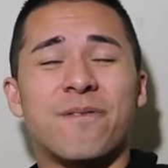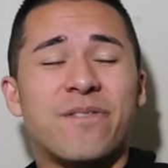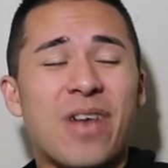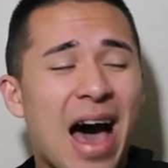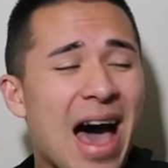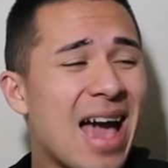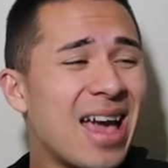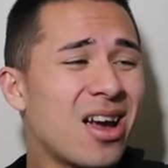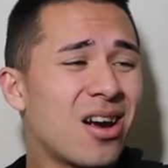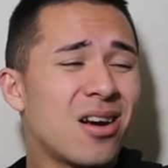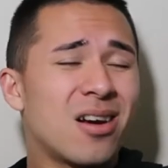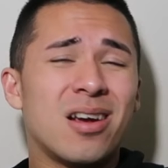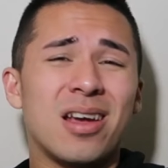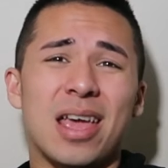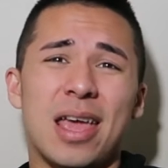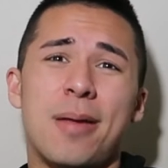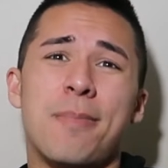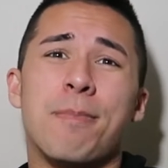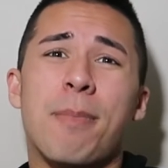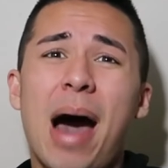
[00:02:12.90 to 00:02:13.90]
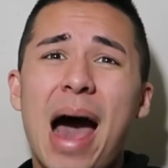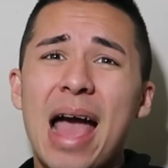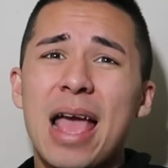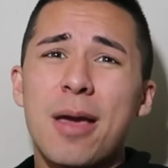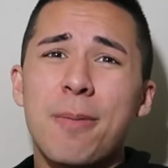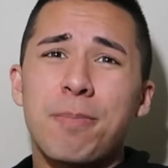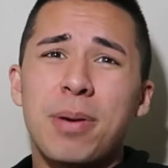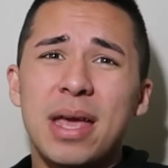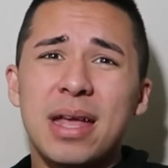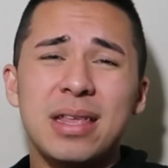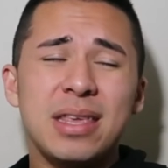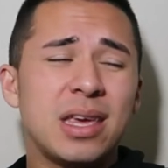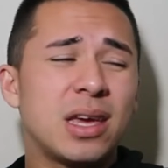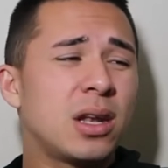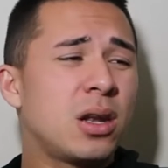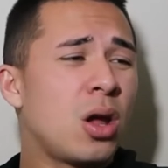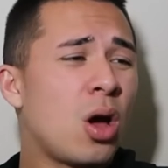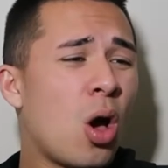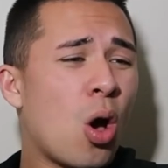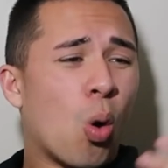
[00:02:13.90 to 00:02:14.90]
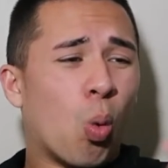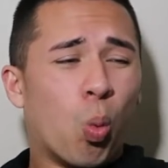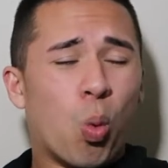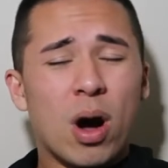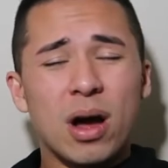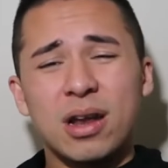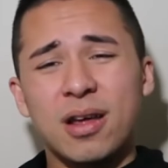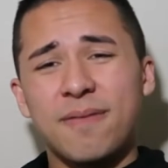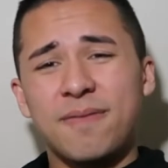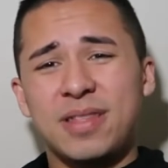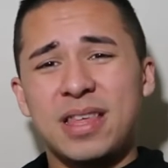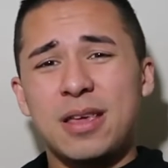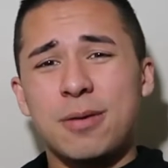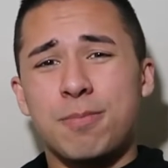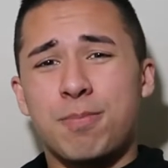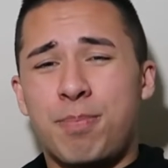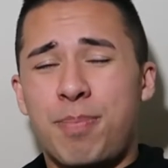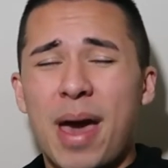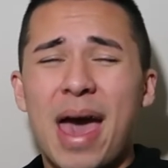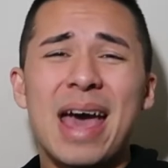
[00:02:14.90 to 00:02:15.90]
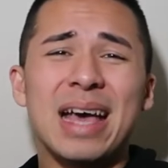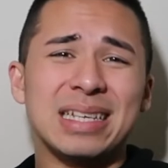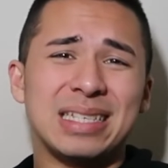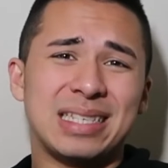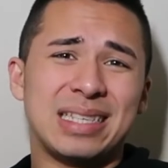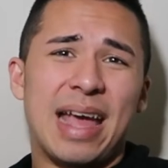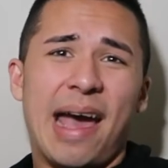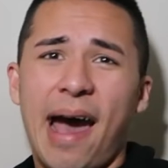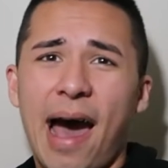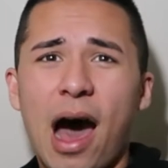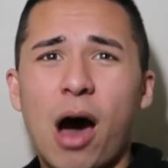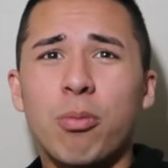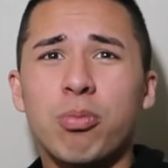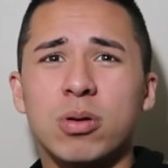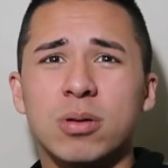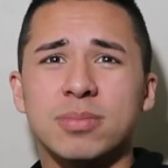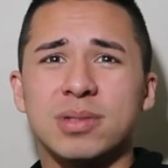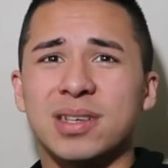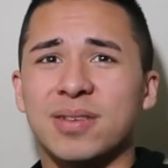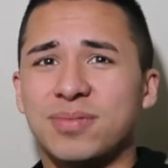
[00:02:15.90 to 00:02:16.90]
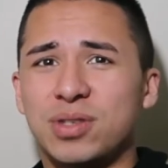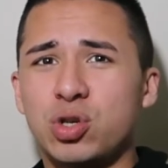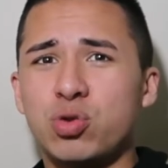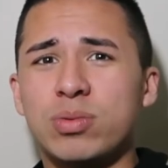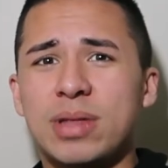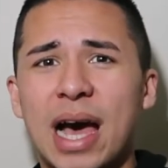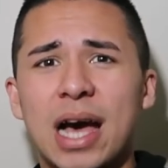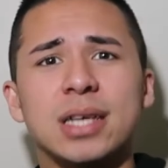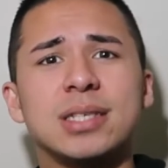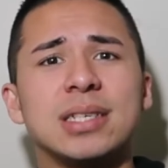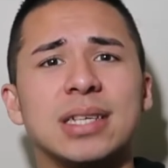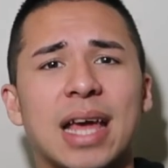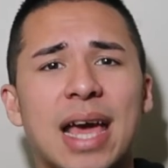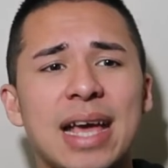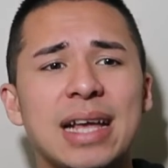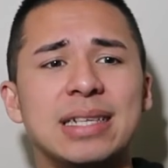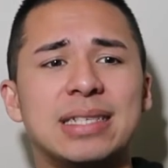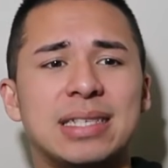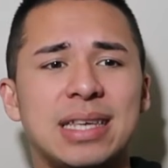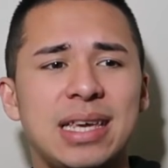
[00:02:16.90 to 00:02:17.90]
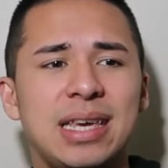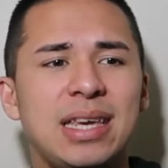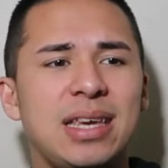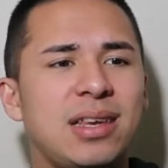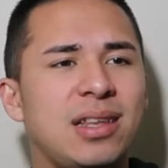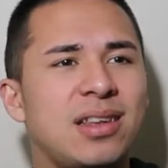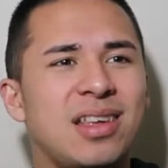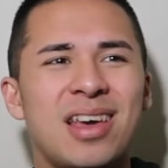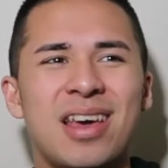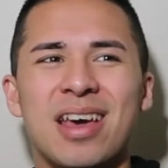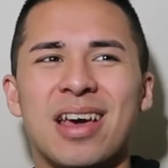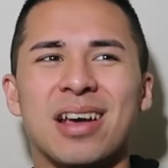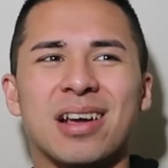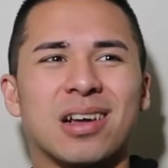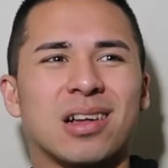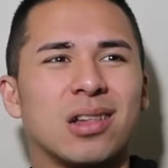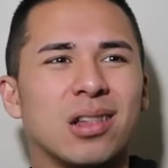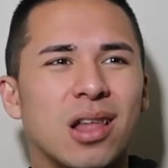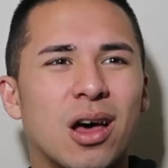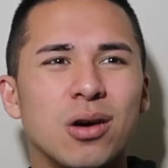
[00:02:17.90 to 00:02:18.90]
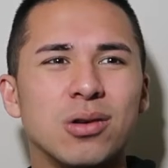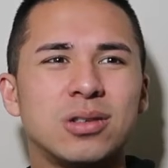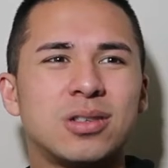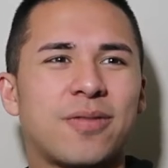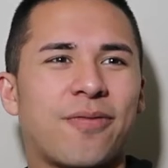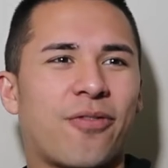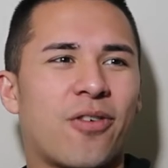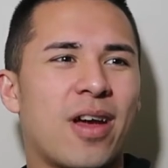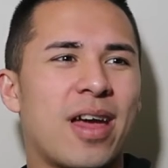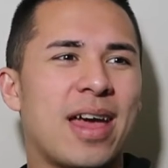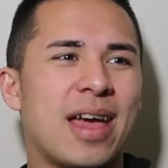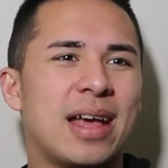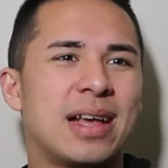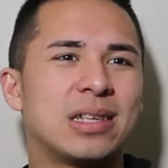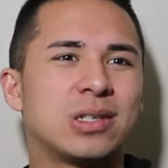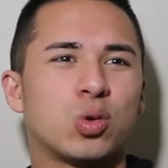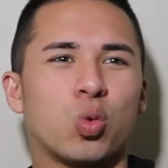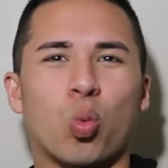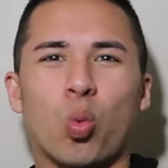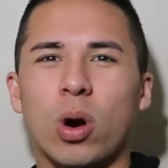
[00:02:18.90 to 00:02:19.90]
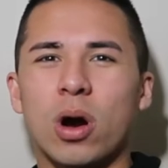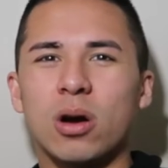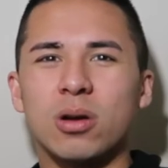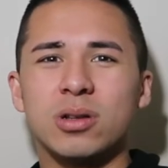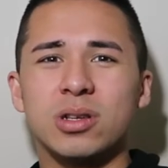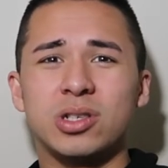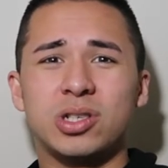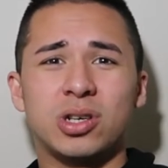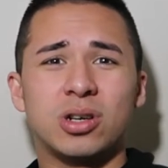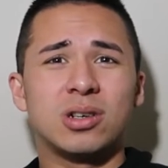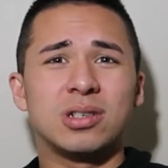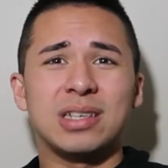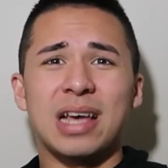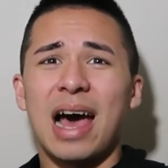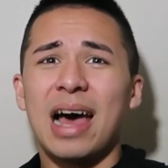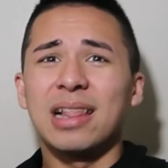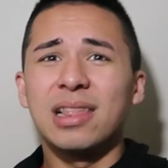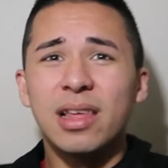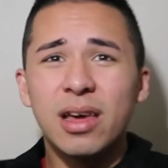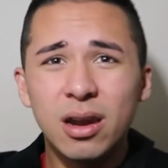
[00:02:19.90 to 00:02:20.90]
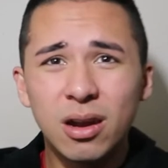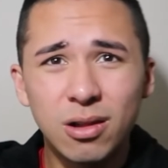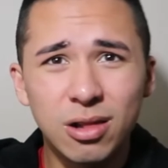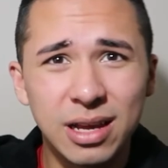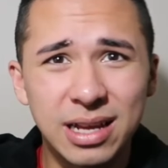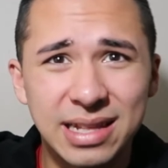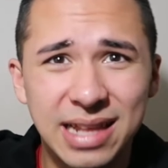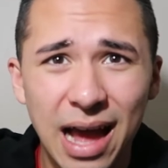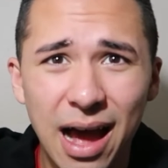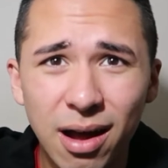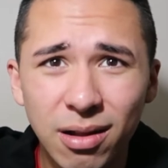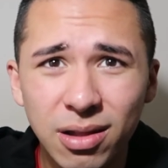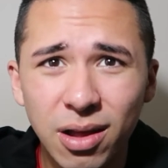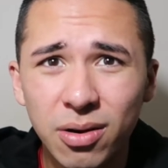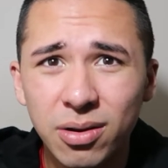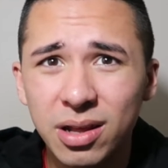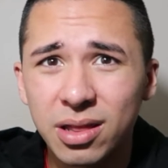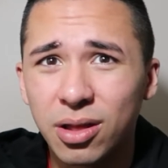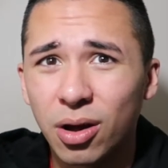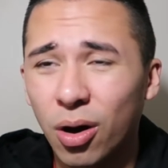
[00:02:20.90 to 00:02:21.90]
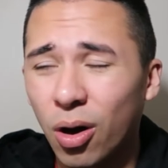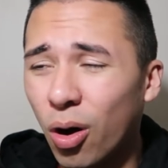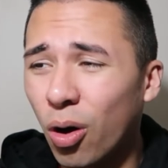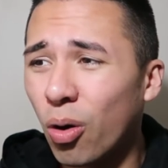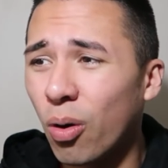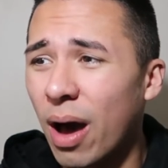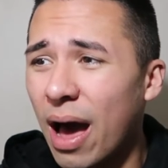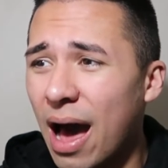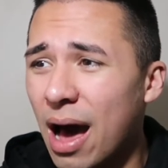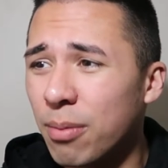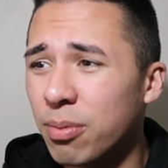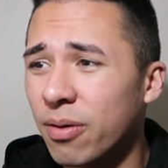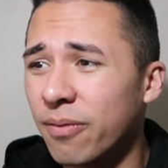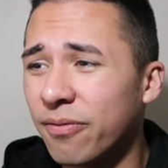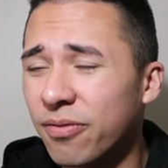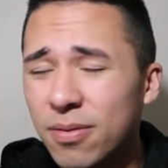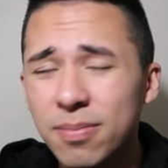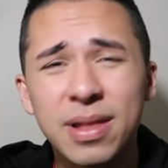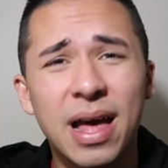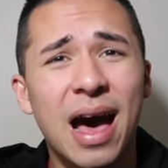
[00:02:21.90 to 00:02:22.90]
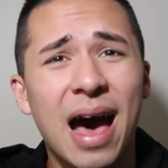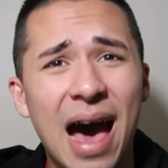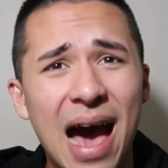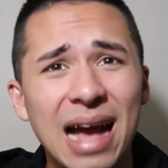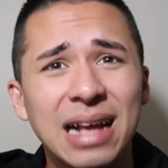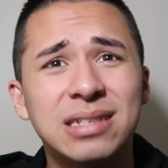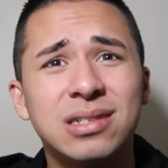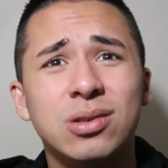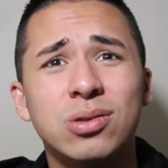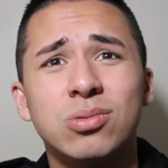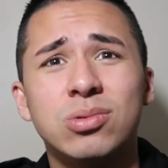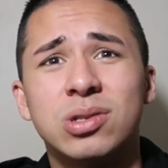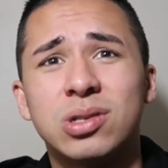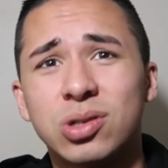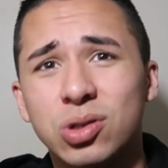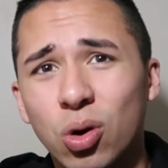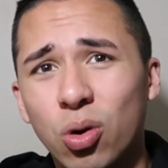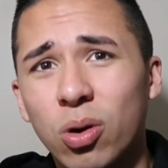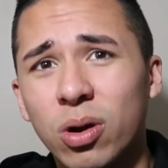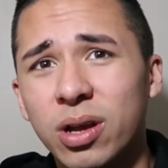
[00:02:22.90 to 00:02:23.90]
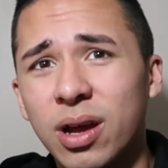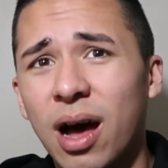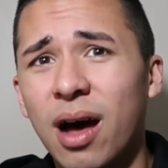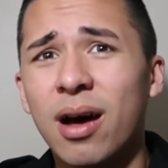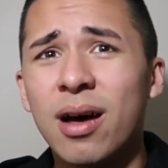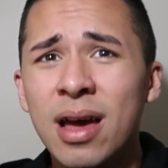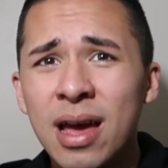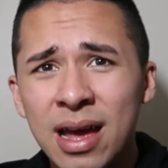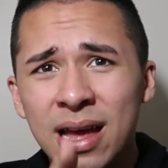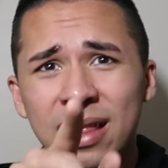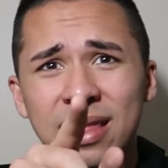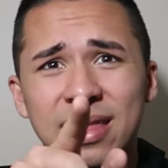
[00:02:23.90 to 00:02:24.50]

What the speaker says: Fire, in my opinion, one of the best albums of 2018. Close Friends, World Is Yours. I literally downloaded the whole album from the iTunes store, y'all.